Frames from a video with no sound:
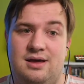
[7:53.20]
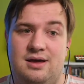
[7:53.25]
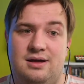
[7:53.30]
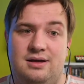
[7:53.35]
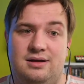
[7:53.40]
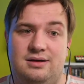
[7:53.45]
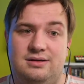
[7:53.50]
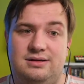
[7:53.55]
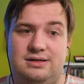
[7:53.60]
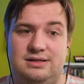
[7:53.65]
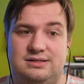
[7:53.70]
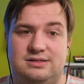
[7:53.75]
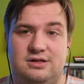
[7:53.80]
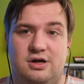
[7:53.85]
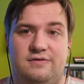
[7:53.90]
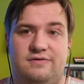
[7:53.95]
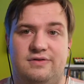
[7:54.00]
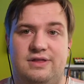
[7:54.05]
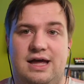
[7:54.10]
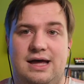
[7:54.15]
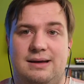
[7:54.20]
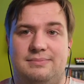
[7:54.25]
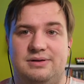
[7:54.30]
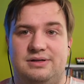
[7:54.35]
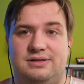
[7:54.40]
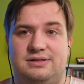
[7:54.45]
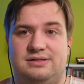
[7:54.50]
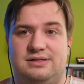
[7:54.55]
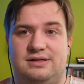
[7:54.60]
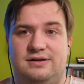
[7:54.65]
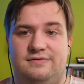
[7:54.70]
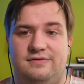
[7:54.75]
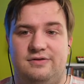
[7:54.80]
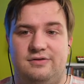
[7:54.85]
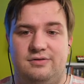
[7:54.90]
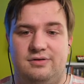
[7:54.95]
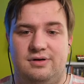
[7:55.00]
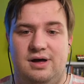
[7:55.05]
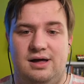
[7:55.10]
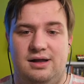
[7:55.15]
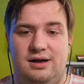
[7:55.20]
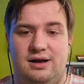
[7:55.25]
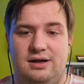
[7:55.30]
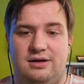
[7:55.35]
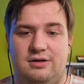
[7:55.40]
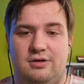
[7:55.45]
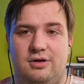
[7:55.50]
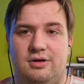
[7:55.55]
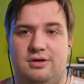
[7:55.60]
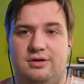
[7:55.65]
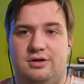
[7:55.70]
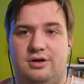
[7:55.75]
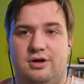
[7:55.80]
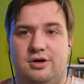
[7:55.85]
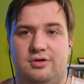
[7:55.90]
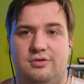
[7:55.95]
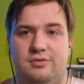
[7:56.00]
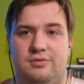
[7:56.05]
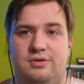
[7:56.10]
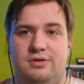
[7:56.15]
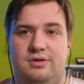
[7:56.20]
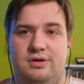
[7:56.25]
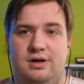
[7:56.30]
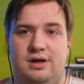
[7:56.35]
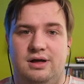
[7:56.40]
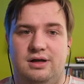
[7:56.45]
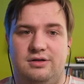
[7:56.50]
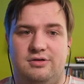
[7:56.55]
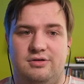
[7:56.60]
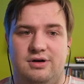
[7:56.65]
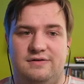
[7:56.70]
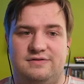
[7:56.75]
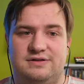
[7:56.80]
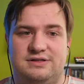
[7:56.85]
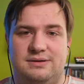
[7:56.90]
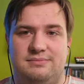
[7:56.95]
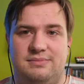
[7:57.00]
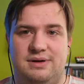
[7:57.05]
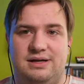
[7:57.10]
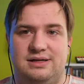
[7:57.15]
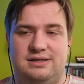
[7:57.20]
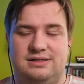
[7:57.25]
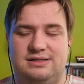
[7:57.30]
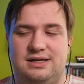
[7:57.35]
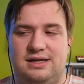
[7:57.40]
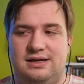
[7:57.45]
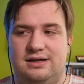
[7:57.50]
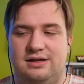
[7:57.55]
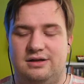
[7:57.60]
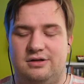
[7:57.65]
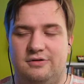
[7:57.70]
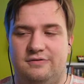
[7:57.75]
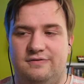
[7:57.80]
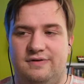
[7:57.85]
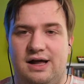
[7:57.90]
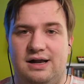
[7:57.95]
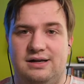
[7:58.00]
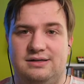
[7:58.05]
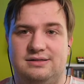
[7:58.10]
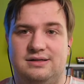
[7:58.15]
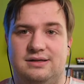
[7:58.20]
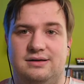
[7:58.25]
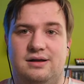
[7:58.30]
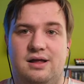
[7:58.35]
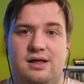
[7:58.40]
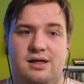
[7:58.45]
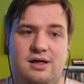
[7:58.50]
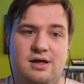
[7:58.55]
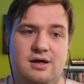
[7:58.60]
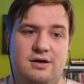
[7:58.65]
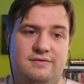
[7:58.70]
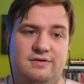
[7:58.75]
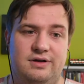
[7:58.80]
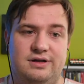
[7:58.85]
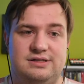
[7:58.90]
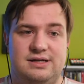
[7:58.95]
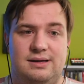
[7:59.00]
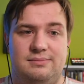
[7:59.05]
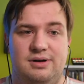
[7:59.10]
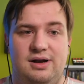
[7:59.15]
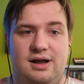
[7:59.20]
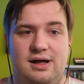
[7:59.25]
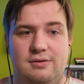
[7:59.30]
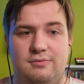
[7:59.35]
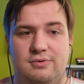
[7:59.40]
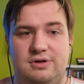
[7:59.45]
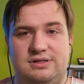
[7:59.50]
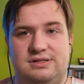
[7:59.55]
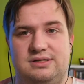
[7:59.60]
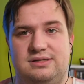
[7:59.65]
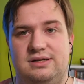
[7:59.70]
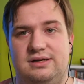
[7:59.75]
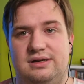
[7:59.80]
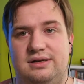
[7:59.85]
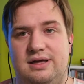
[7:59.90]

This often happens if you are like on the go and you have somebody sending your files in. For example, I once did a gig